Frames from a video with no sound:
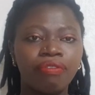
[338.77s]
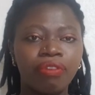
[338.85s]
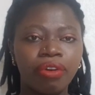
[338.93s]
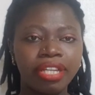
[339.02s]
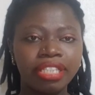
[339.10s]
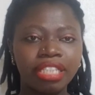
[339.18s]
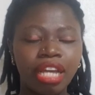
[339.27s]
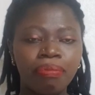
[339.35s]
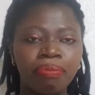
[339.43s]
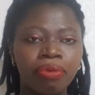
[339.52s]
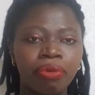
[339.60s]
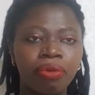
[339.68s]
For
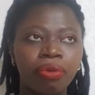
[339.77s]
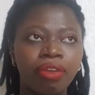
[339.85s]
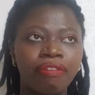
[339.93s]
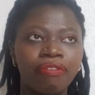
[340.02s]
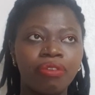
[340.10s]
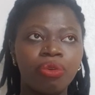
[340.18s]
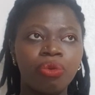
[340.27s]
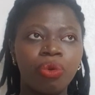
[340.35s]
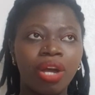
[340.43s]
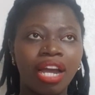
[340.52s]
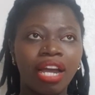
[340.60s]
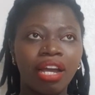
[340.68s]
example, if you
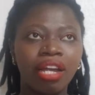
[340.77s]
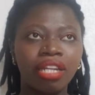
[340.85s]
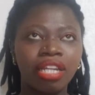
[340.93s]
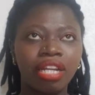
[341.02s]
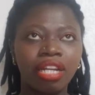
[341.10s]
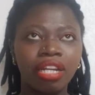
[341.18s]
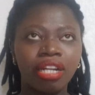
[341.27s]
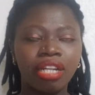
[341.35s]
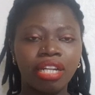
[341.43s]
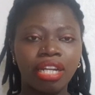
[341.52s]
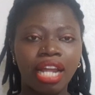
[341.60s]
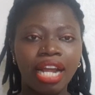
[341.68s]
had
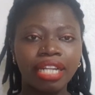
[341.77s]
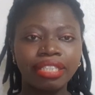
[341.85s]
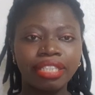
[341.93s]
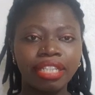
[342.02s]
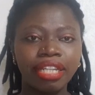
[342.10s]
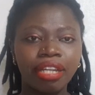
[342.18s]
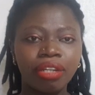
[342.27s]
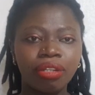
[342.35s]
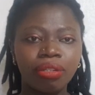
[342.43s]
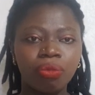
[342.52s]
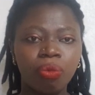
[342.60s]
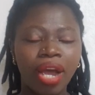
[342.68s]
an
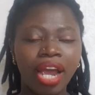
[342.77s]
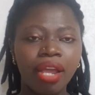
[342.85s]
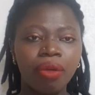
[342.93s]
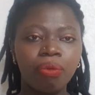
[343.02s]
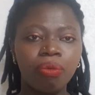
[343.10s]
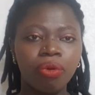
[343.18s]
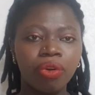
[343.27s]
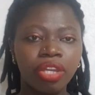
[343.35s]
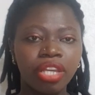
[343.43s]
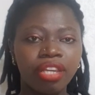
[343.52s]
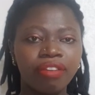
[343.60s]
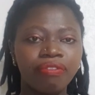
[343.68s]
accident while
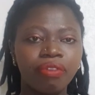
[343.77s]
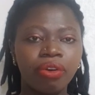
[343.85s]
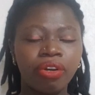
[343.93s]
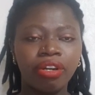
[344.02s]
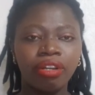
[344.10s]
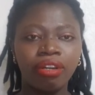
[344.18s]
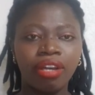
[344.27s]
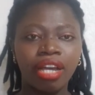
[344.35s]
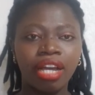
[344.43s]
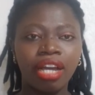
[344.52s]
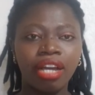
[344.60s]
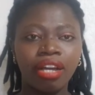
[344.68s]
working for
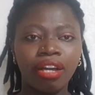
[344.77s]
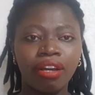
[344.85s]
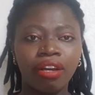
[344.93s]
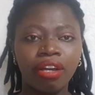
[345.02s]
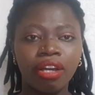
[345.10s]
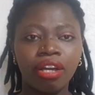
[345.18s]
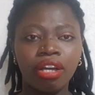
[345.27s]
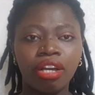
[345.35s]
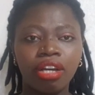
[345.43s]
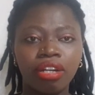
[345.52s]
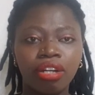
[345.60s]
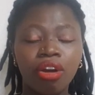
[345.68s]

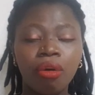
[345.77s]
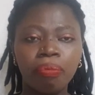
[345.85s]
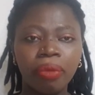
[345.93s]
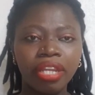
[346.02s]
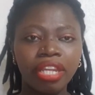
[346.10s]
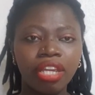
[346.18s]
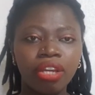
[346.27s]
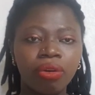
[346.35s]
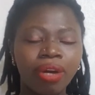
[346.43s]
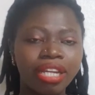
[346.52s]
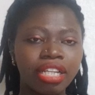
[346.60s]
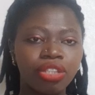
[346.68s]
a company
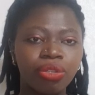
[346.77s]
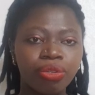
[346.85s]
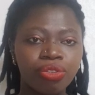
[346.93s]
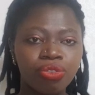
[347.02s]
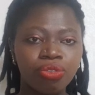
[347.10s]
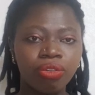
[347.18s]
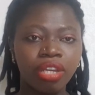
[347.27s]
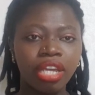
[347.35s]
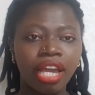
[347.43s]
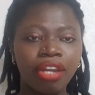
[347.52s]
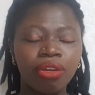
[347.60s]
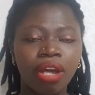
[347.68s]
or an industry
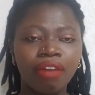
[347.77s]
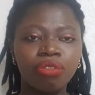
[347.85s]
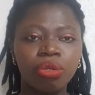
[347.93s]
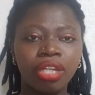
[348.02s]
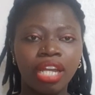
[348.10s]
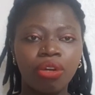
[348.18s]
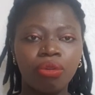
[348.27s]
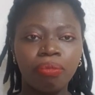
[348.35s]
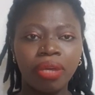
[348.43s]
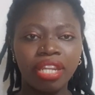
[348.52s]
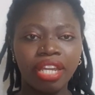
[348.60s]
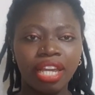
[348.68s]
and you have to undergo
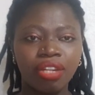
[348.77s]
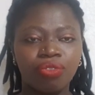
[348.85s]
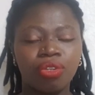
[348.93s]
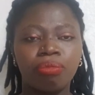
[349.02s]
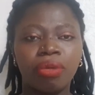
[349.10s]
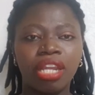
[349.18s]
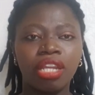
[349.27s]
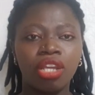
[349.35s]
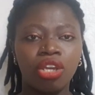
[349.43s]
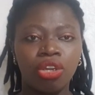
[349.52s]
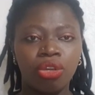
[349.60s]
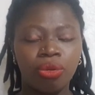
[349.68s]
medical treatment,
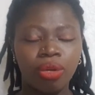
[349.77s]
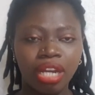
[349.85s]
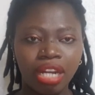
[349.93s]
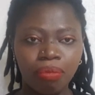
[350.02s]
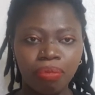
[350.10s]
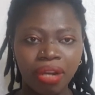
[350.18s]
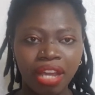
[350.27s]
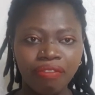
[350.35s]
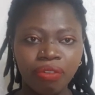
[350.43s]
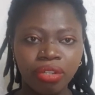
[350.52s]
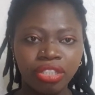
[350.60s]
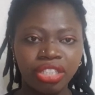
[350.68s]
you can apply
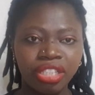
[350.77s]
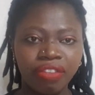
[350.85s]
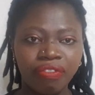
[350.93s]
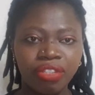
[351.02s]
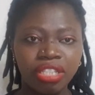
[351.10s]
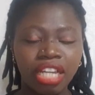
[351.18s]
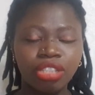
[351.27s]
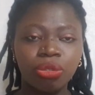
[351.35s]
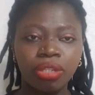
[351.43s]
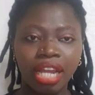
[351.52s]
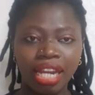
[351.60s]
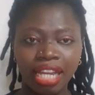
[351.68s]
for a G visa. So
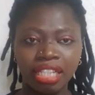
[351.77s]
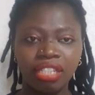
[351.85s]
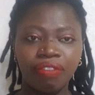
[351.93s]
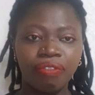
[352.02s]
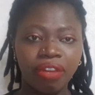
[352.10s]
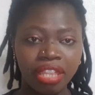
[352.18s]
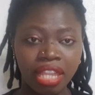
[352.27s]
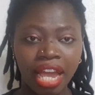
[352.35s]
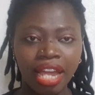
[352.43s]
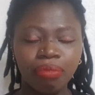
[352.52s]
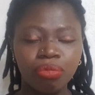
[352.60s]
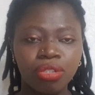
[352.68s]
there are like different
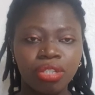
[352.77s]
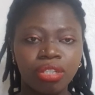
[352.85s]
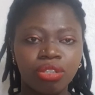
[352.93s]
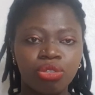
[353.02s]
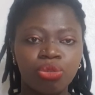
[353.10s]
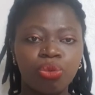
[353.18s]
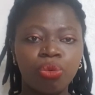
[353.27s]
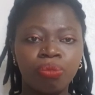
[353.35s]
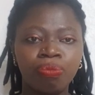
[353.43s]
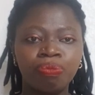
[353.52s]
types too.